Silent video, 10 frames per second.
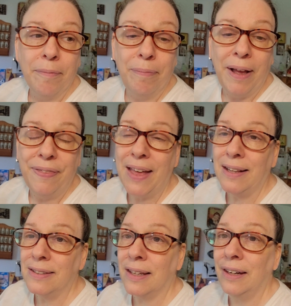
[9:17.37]
but
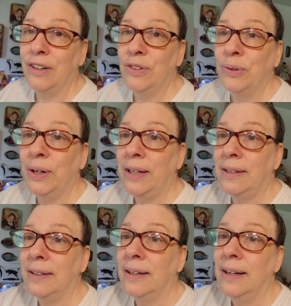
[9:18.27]
that's going to do
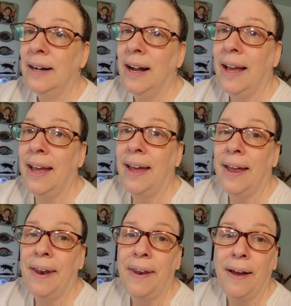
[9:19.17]
it
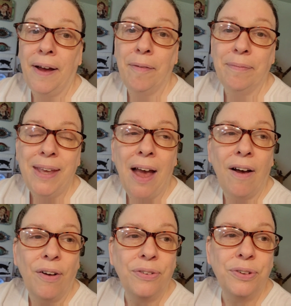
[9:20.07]
and um, yeah
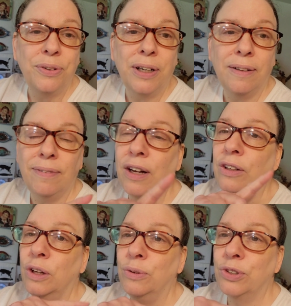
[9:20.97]
i'll do a, a
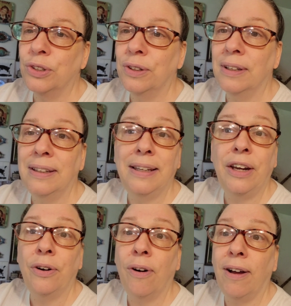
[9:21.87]
closer
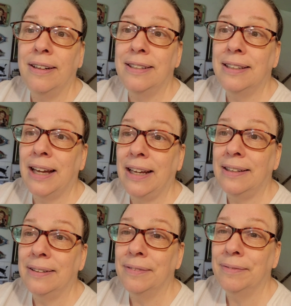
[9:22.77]
later on tonight